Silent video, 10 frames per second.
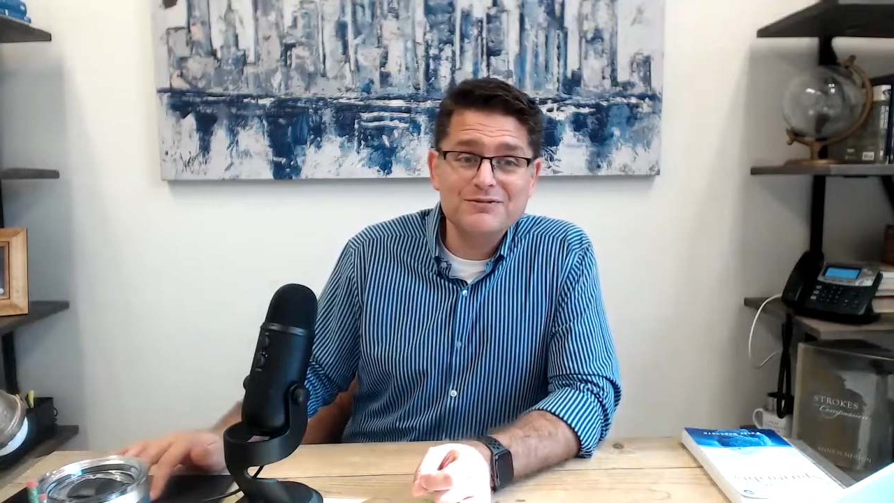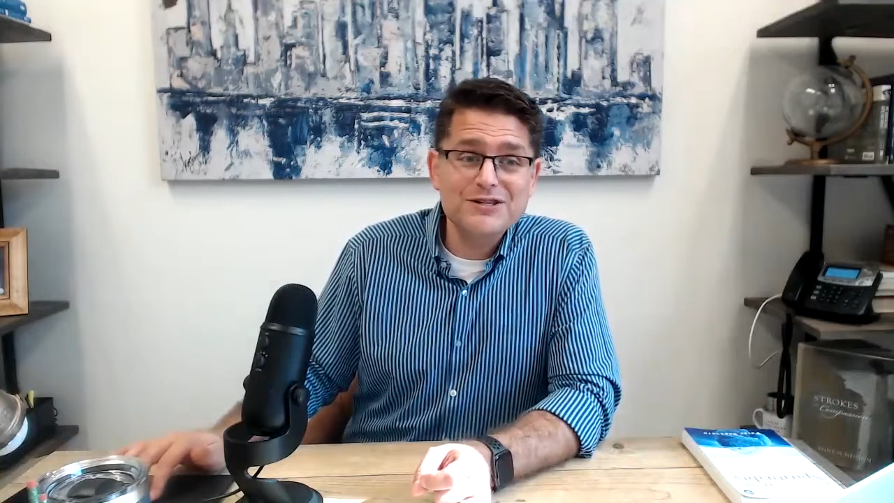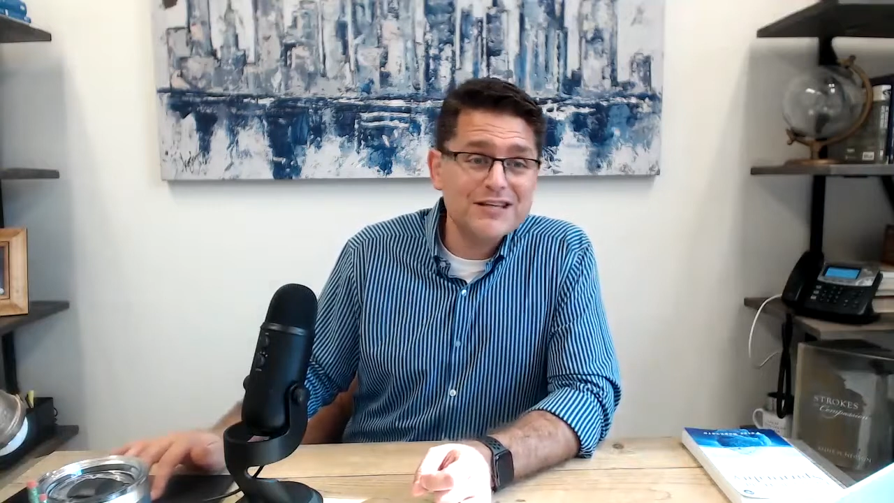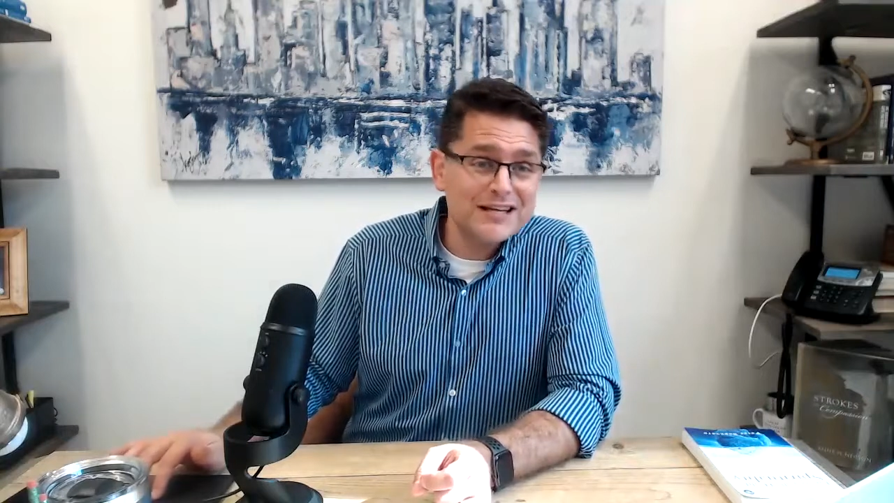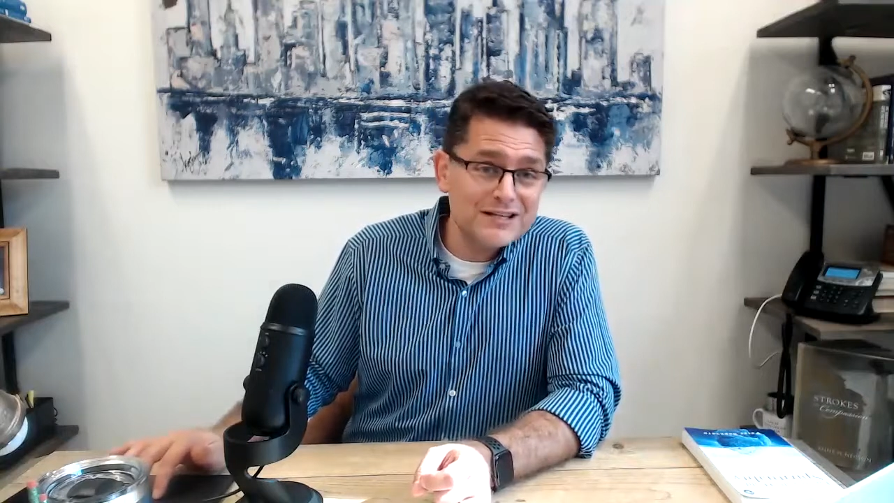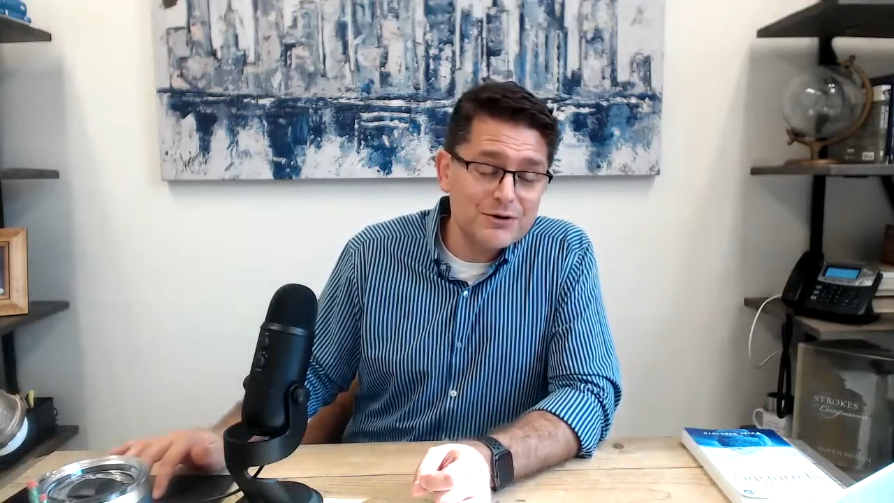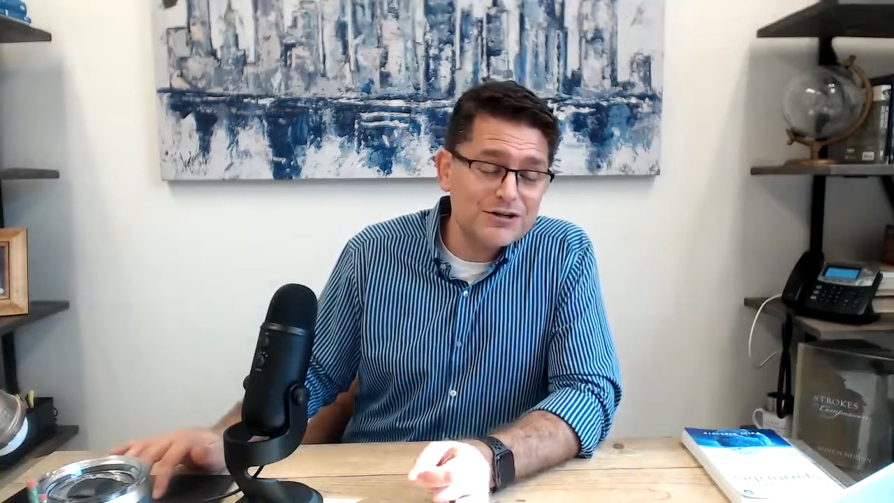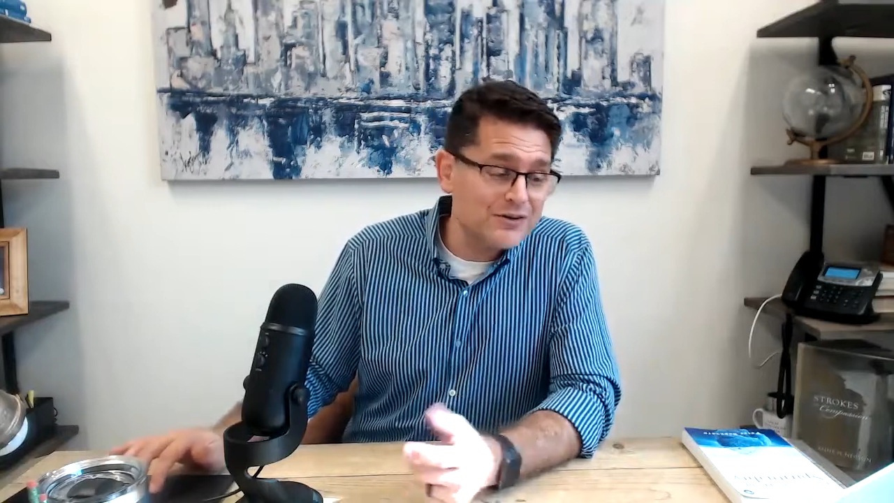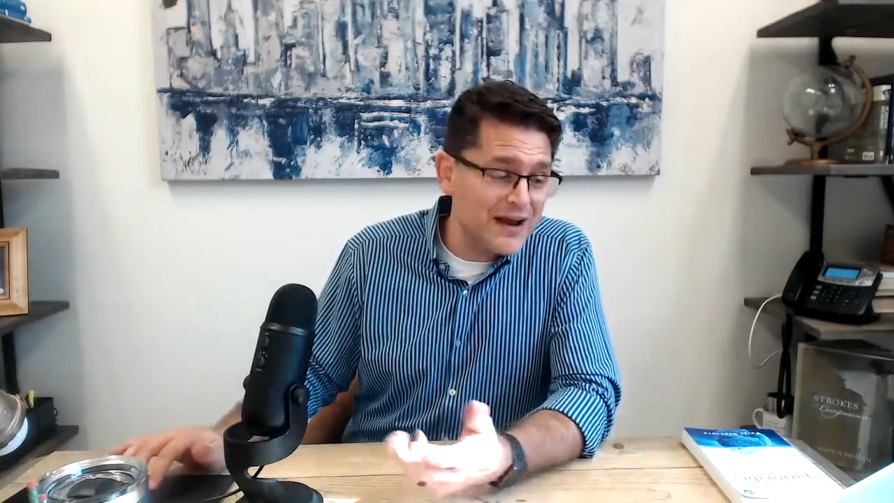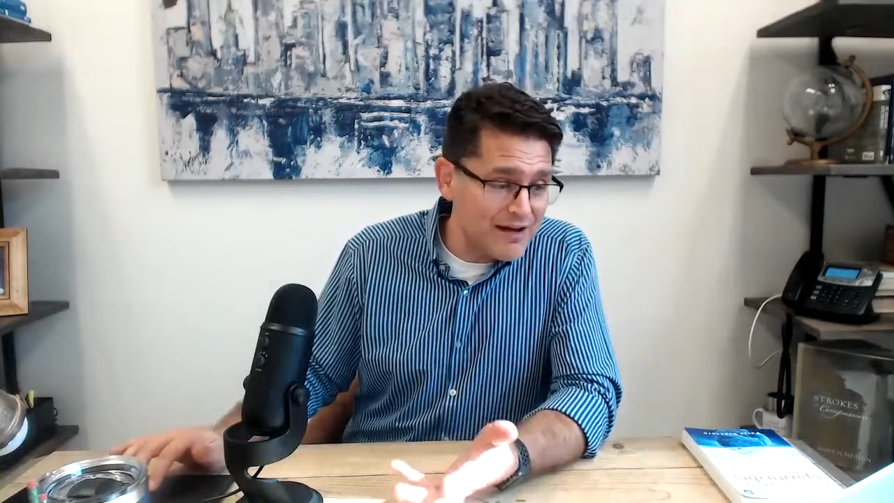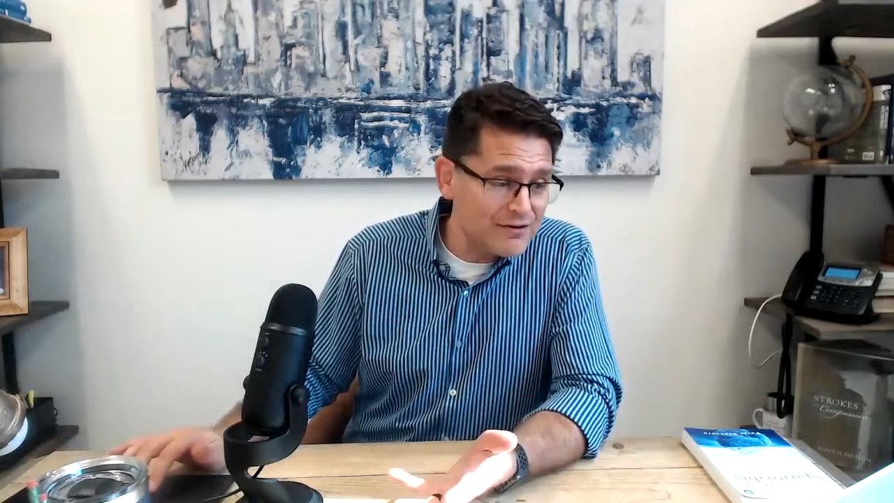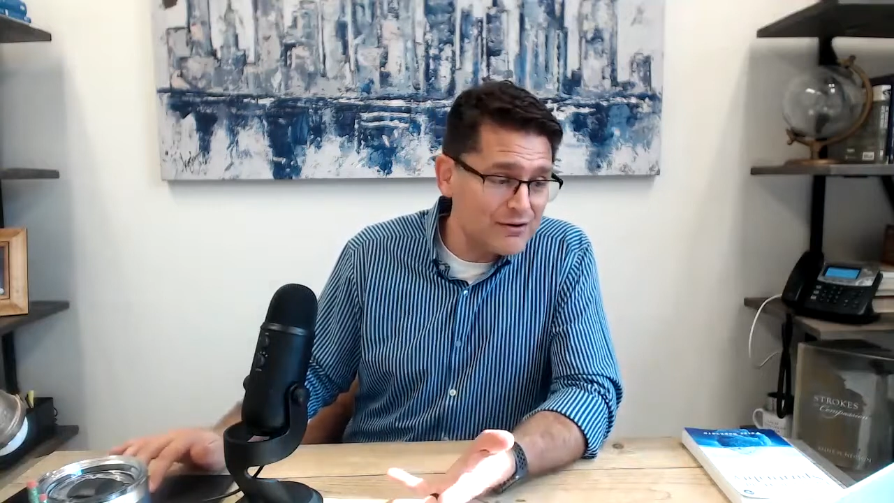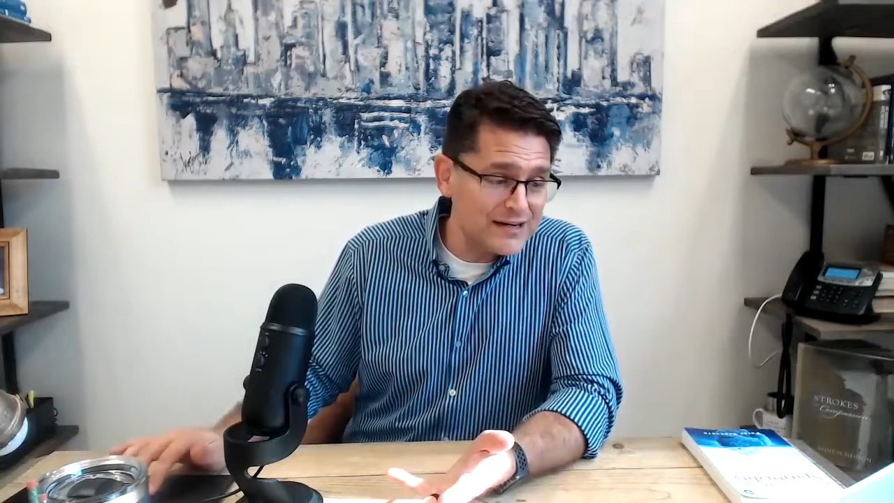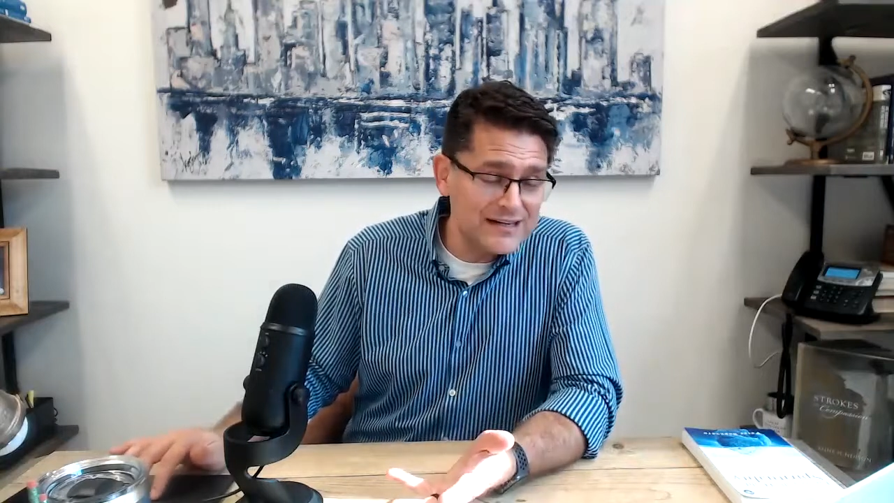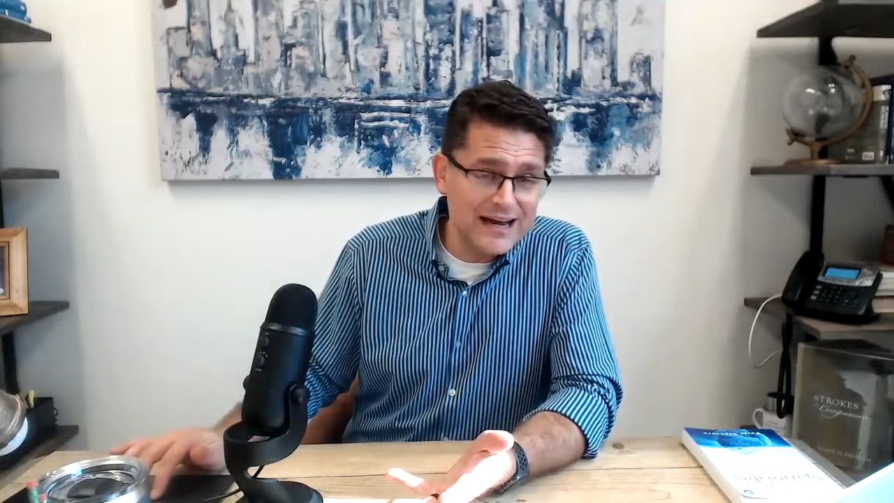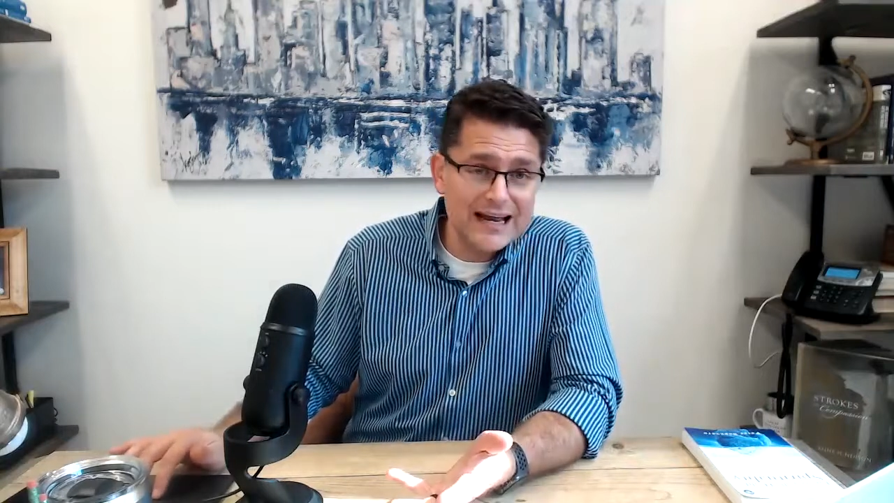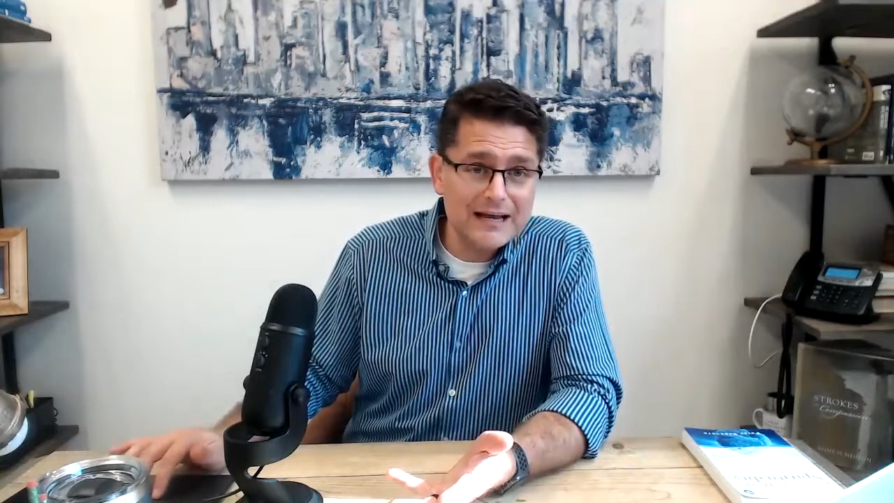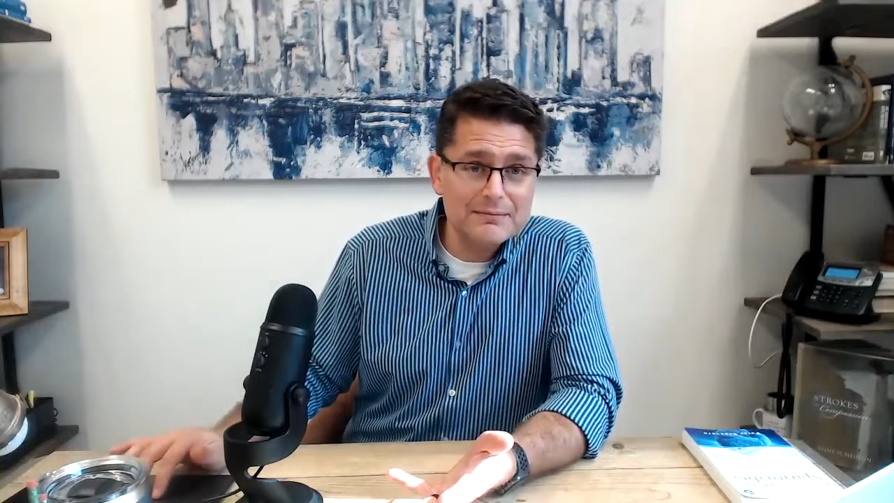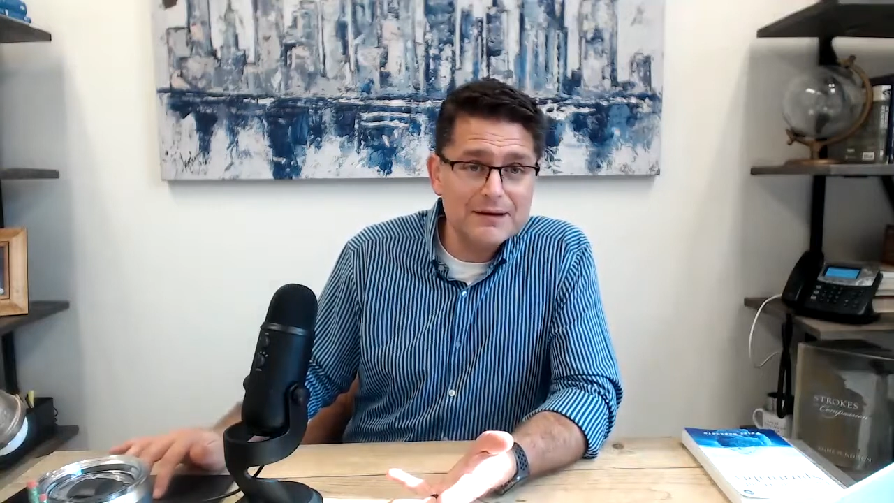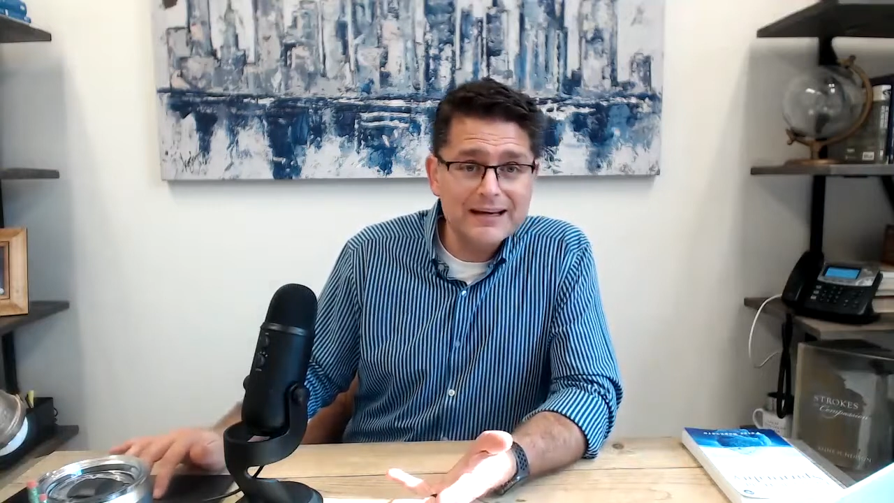Just get to know each other. Have a great
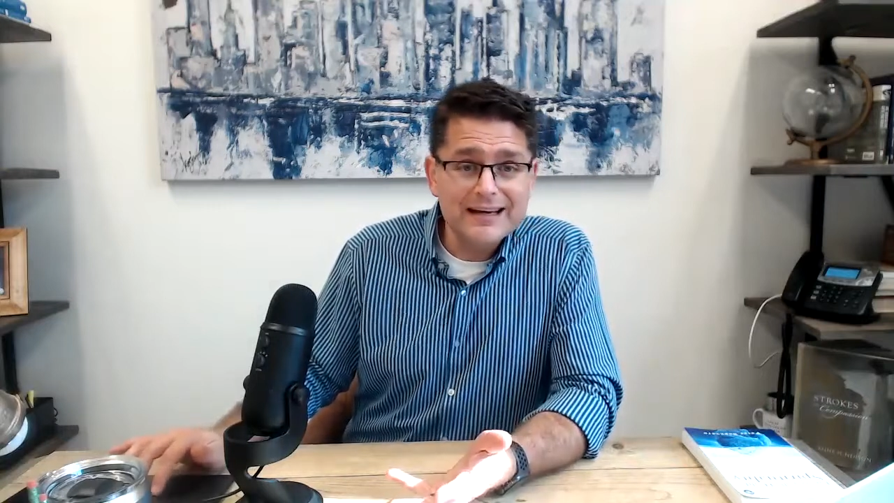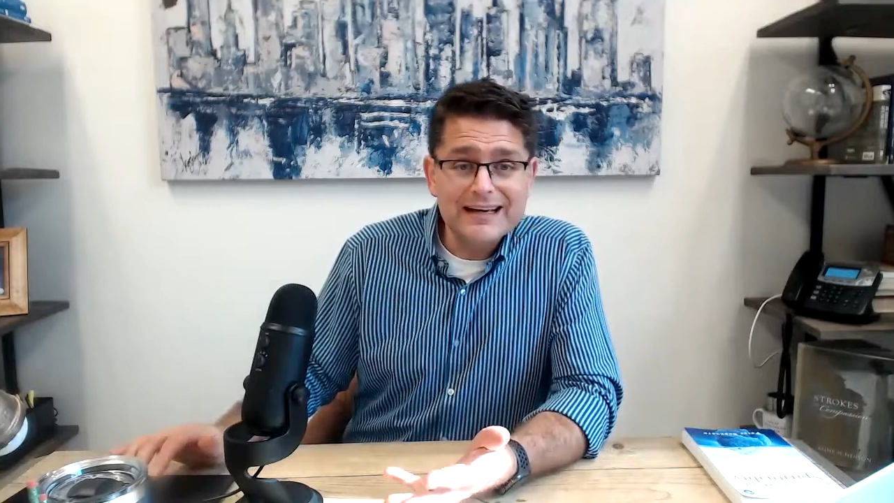time.